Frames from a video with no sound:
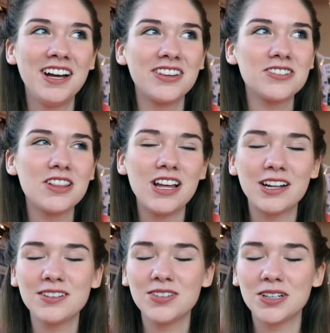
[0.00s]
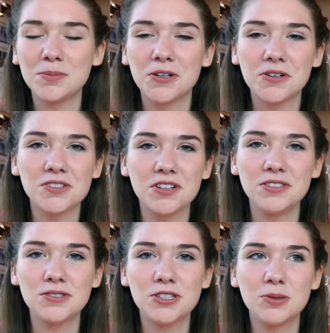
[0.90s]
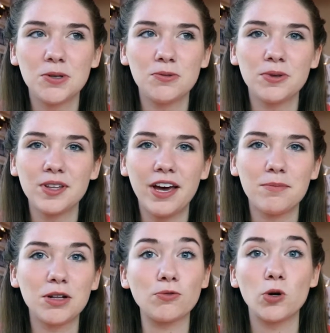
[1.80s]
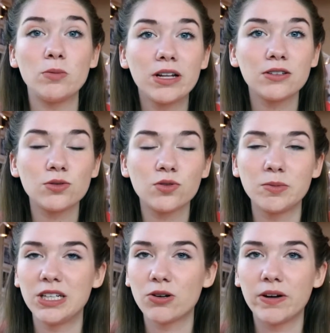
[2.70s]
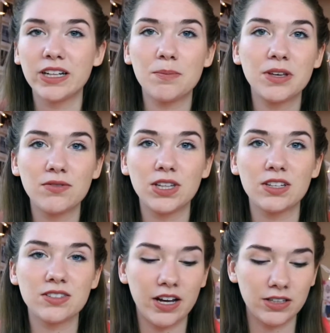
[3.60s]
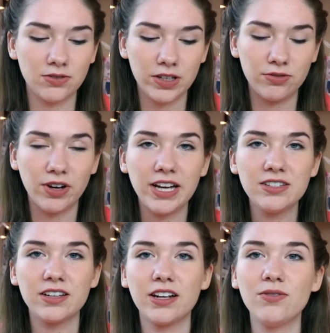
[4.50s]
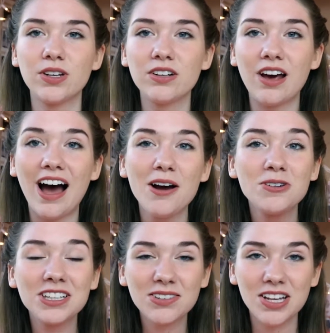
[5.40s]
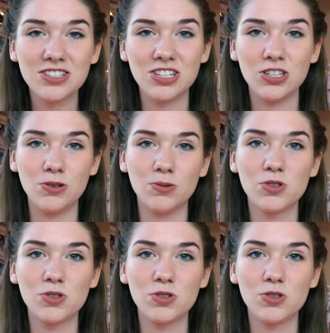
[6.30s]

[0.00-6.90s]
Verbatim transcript: There's a lot of girls on YouTube who really have been role models for me growing up, giving this kind of advice, and I figured I wanna give that to you.